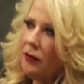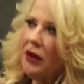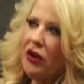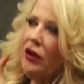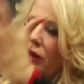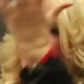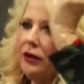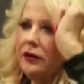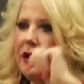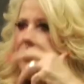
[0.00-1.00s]
You hear
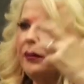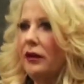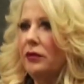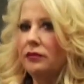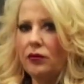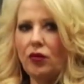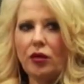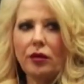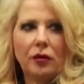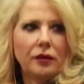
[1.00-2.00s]
it out in the
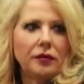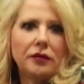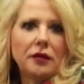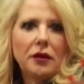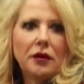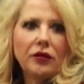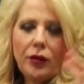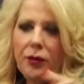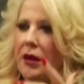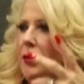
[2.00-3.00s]
world
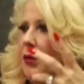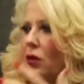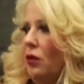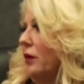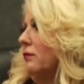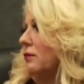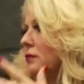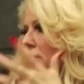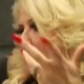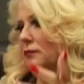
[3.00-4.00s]
from people,
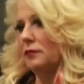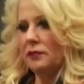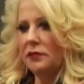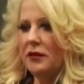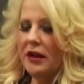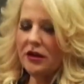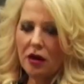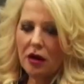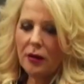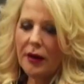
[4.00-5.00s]
and they
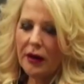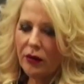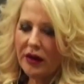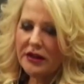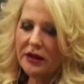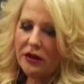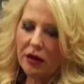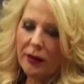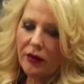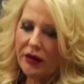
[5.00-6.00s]
talk about it. When I say talk
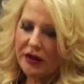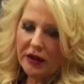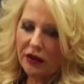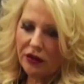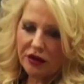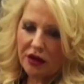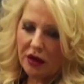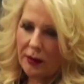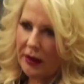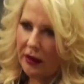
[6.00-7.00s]
about it, retailers talk
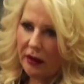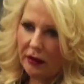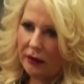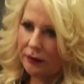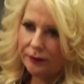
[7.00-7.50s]
about it.